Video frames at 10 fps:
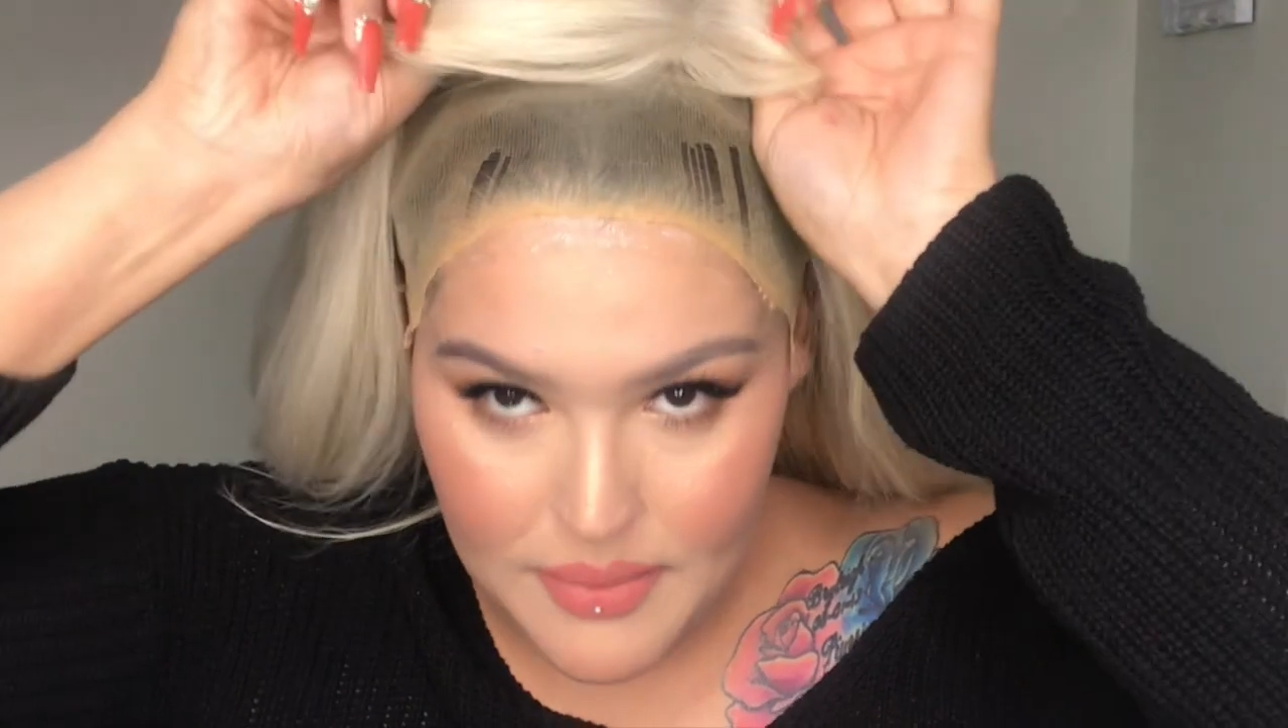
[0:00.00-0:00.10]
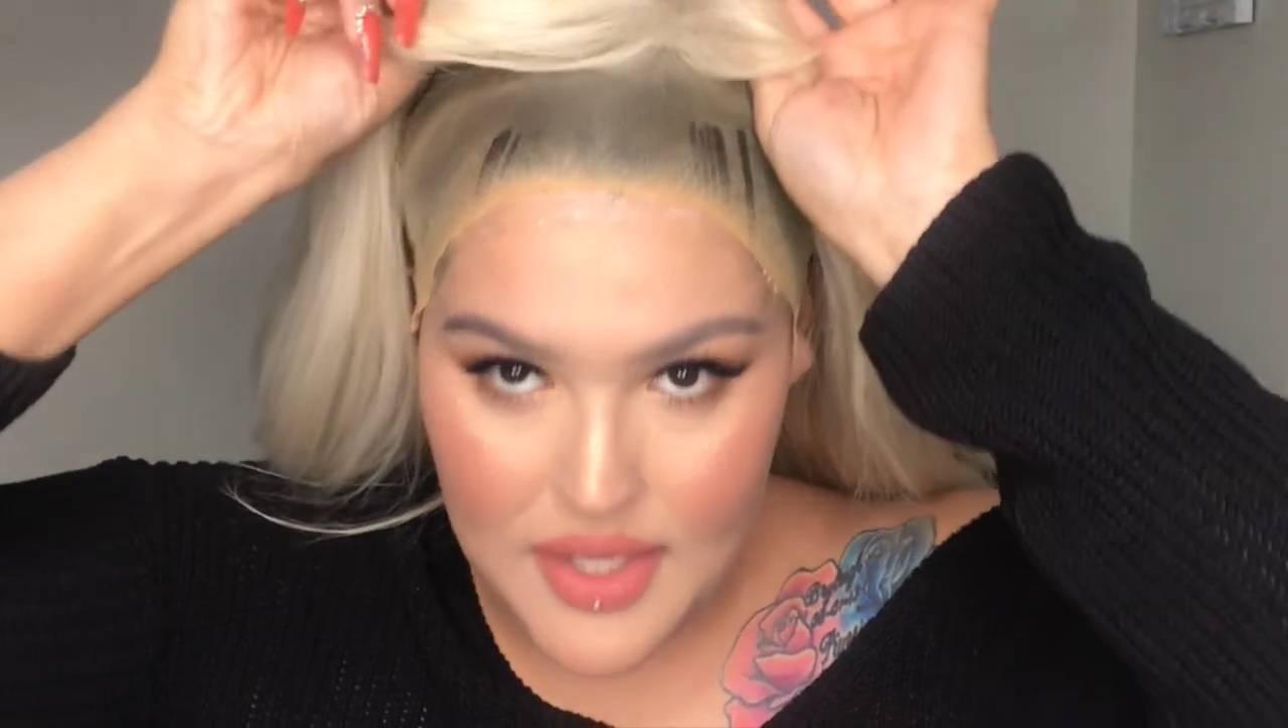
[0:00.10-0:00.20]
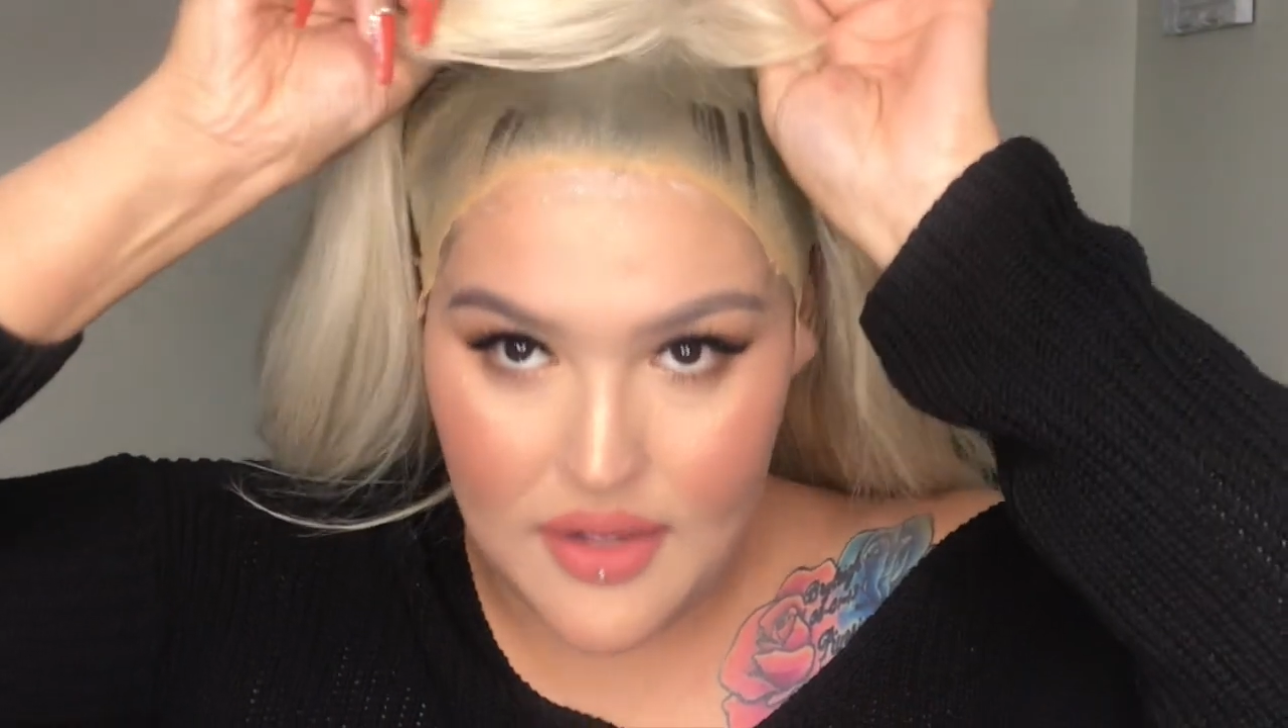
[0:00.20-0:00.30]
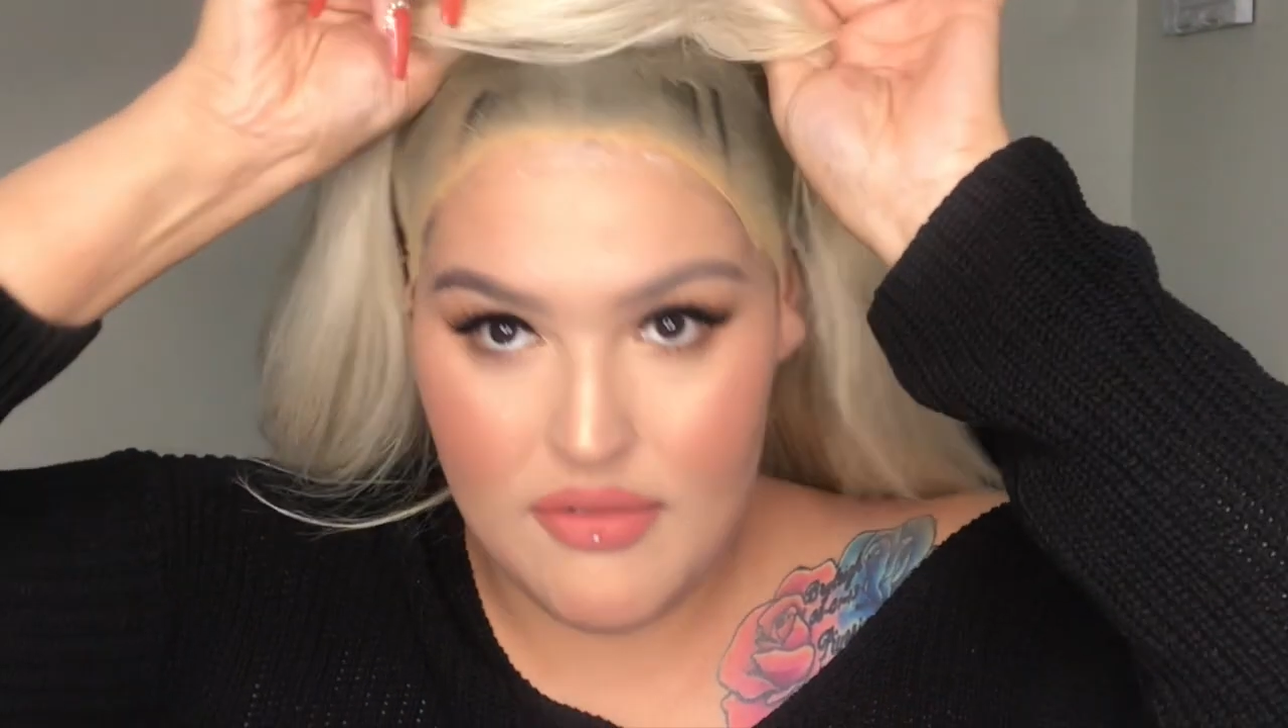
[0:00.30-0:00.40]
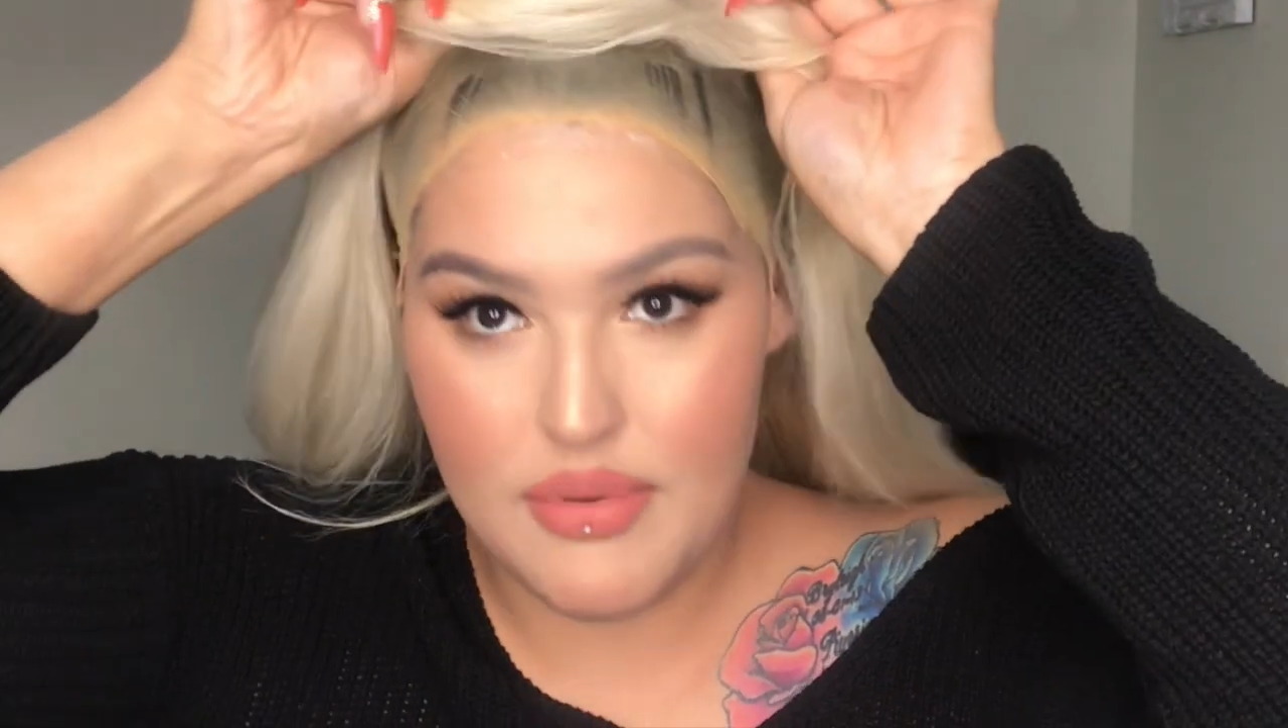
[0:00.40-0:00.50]

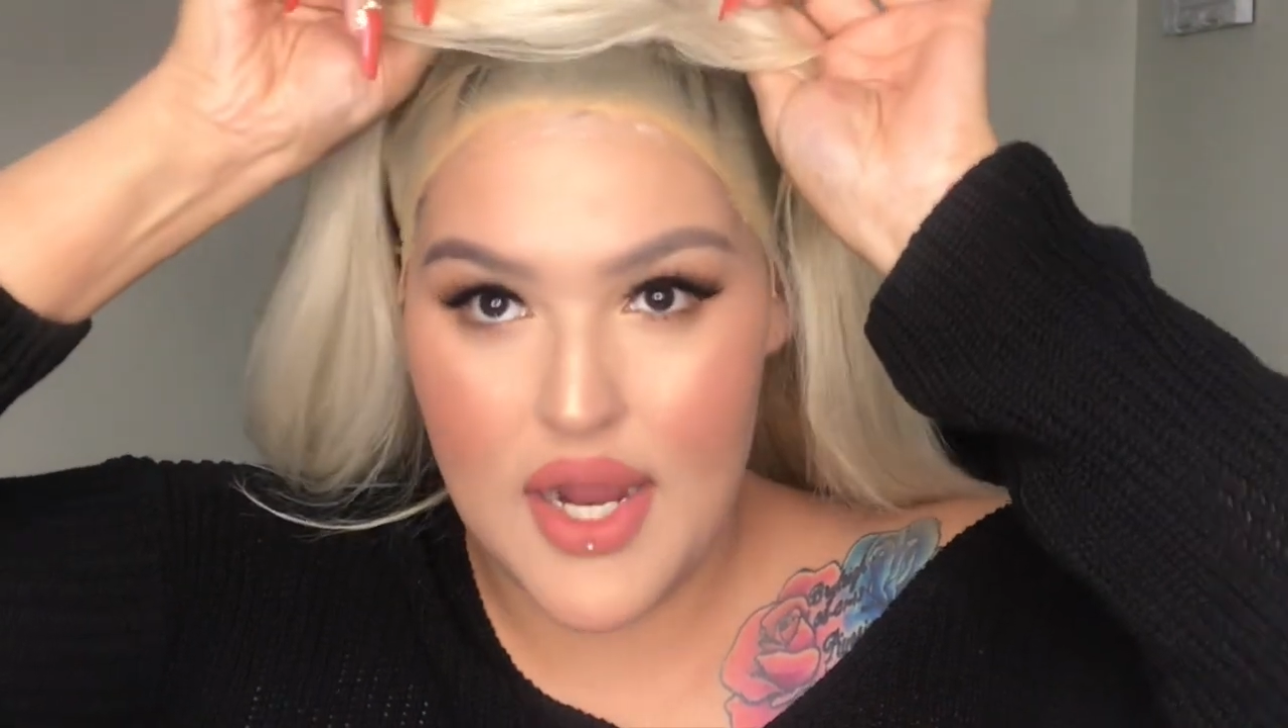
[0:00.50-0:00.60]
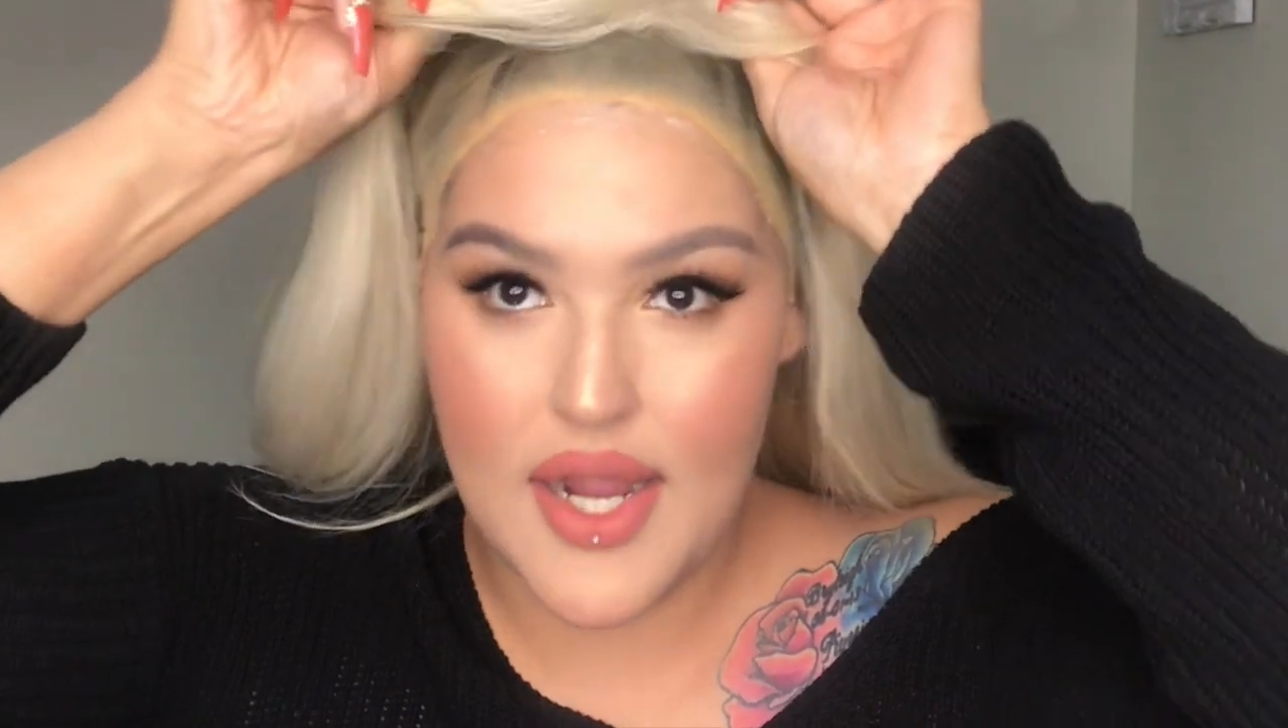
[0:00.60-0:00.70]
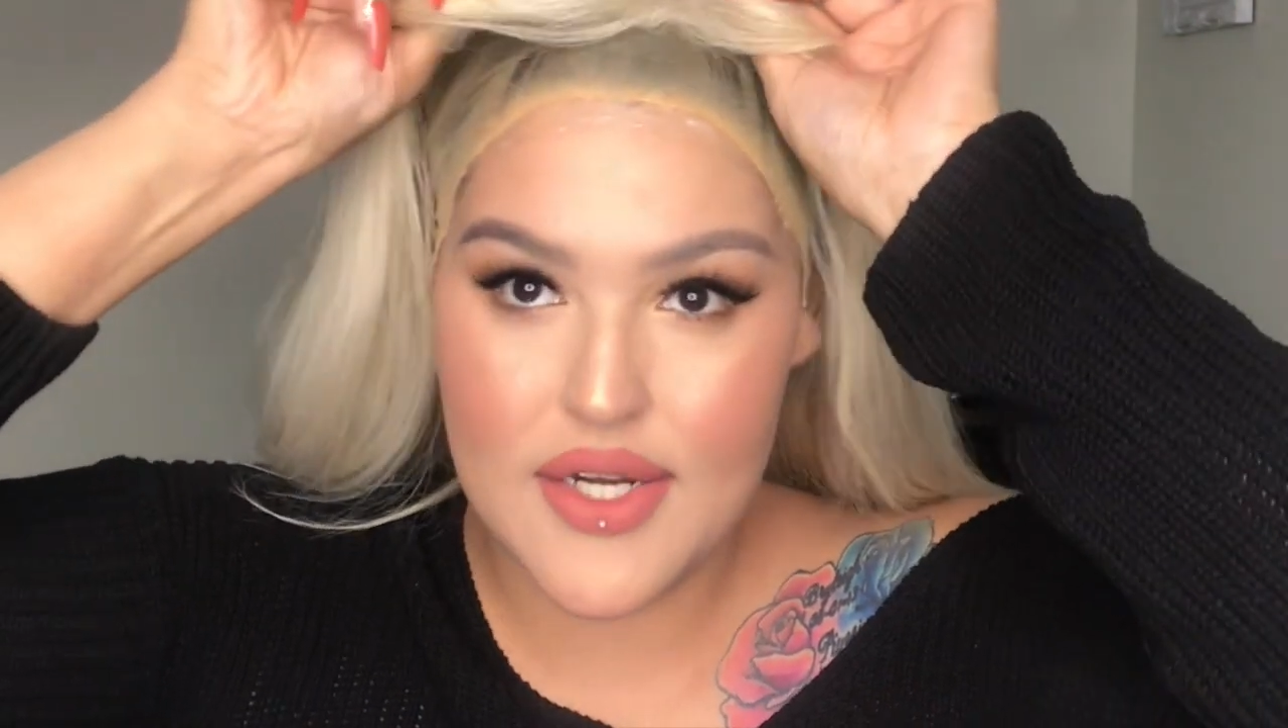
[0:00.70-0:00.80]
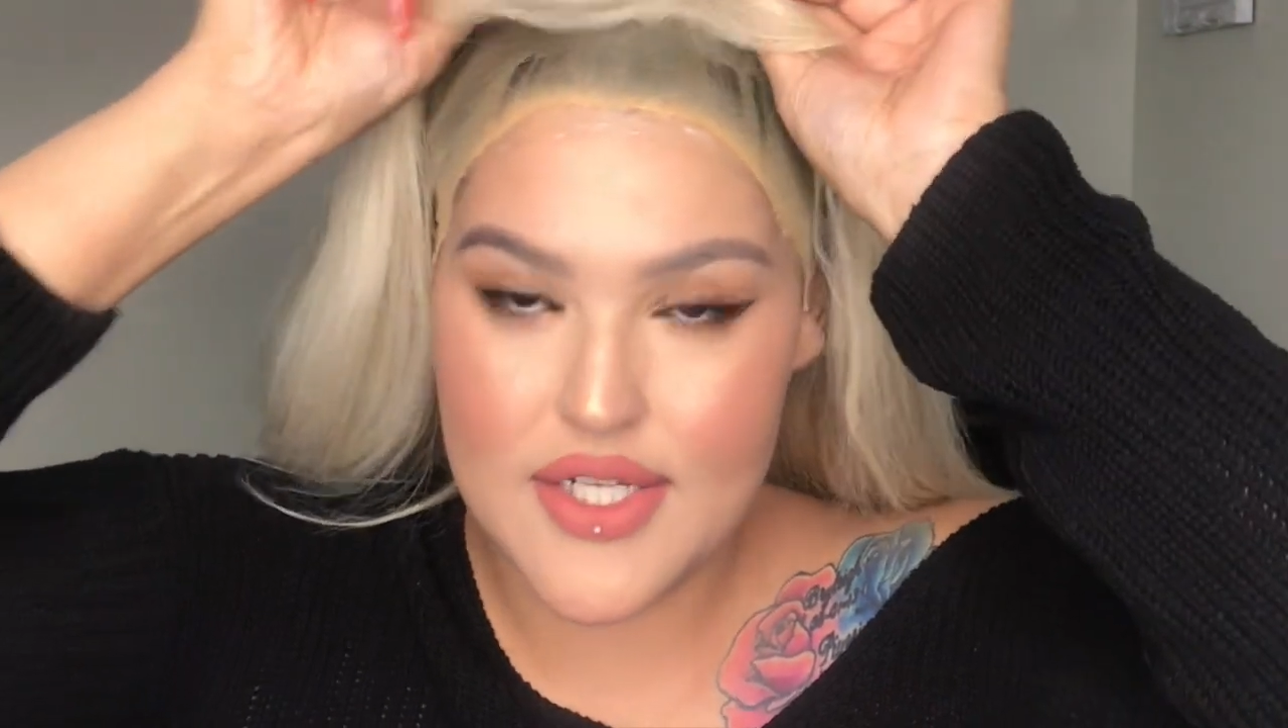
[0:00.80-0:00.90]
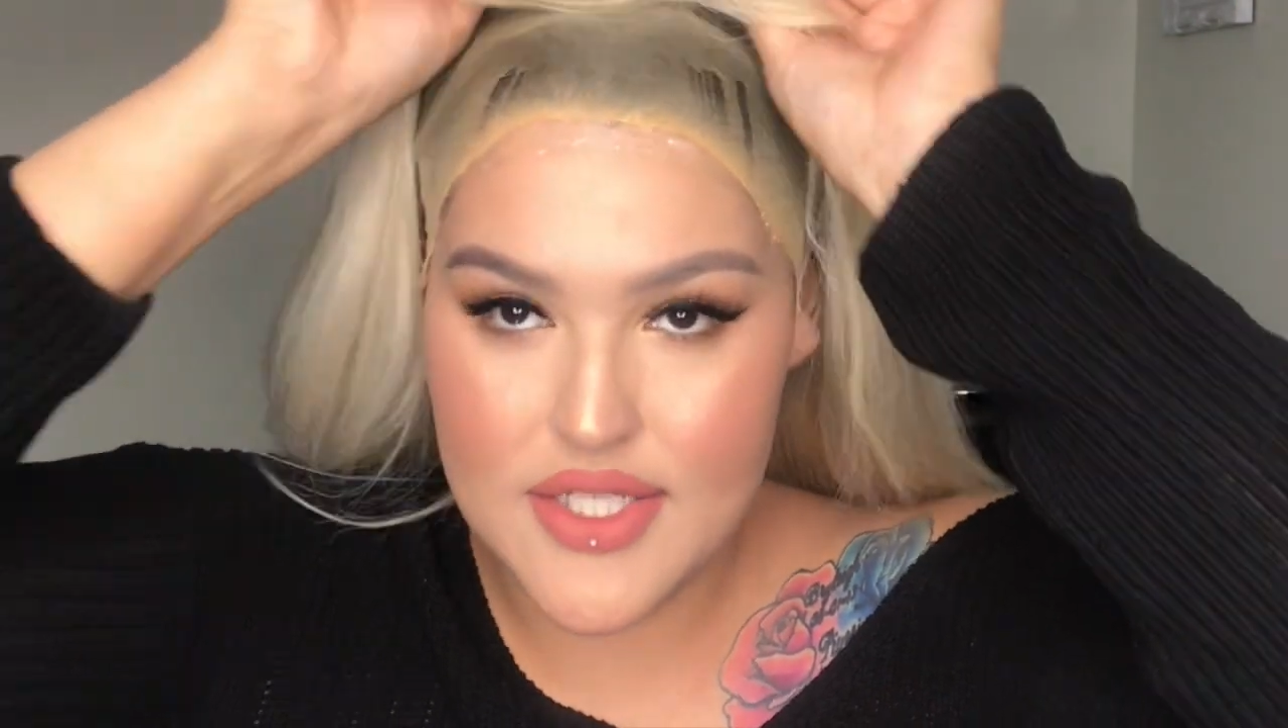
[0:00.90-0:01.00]
bit of
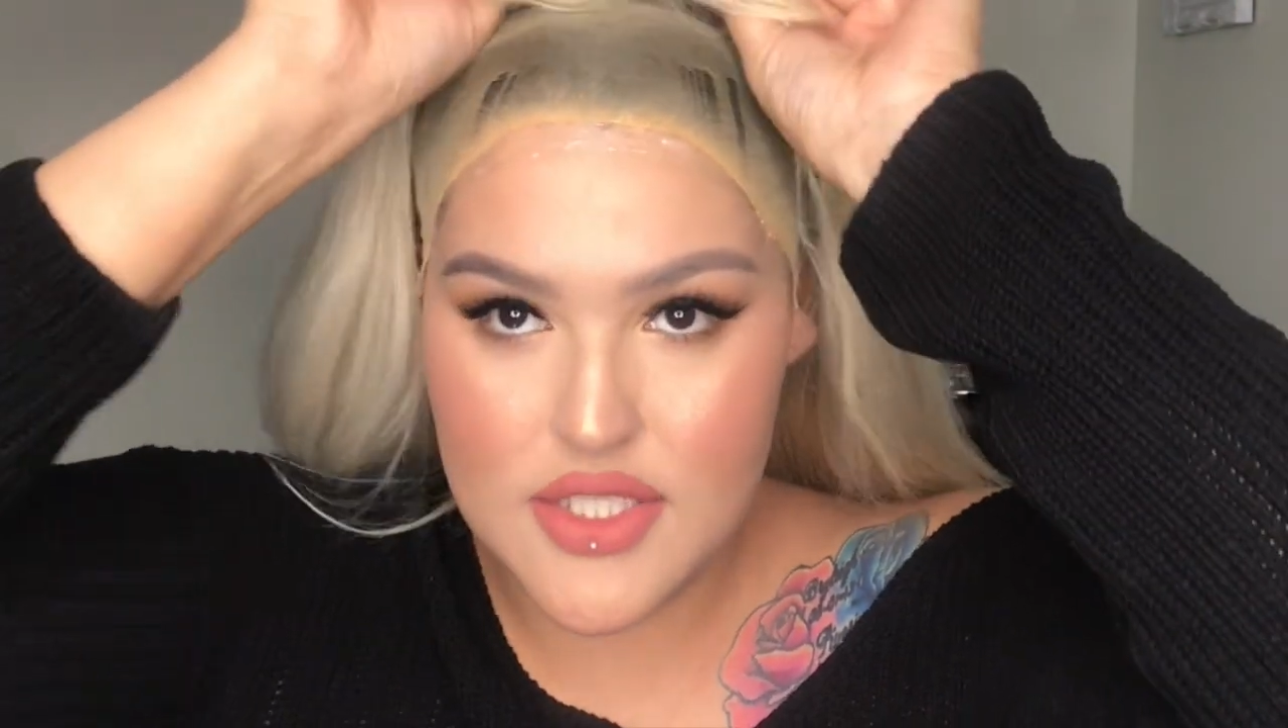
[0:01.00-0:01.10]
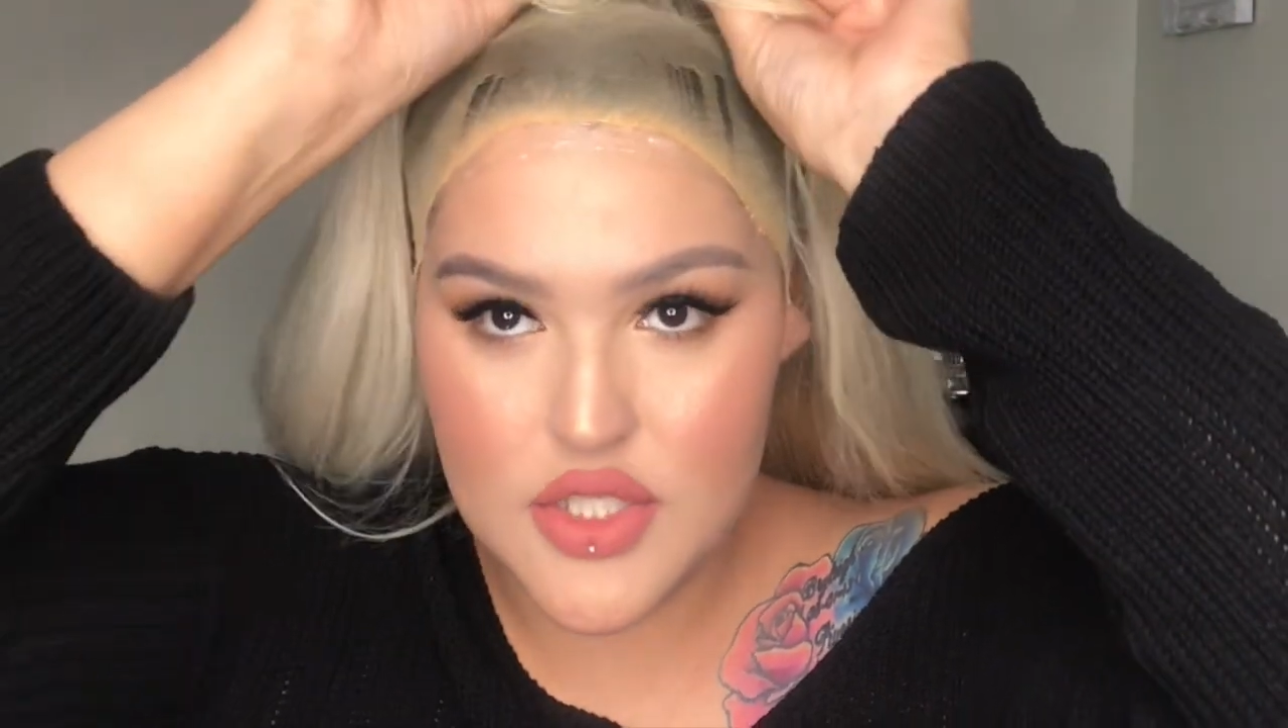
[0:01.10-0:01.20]
practice